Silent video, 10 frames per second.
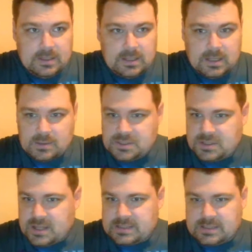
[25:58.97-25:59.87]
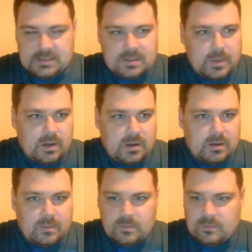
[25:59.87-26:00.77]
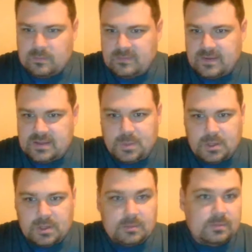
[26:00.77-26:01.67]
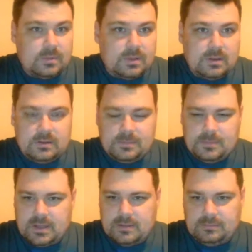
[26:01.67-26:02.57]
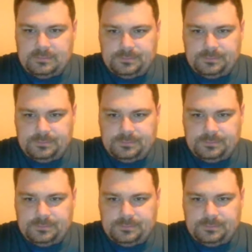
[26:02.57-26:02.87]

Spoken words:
I was texting somebody on Facebook, but